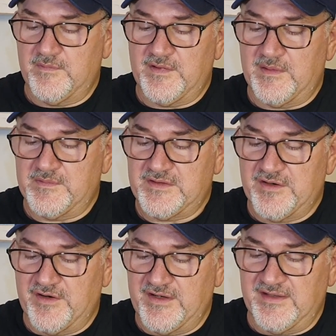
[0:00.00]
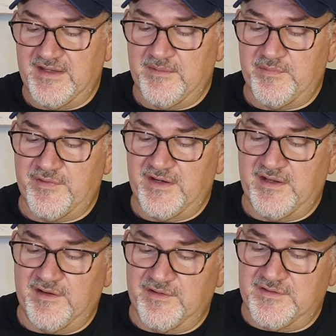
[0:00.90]
But I'm starting to get pretty
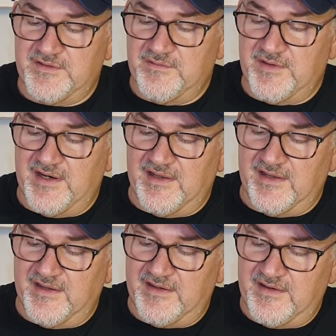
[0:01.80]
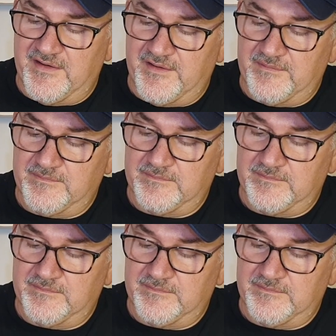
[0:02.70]
close to what I like here.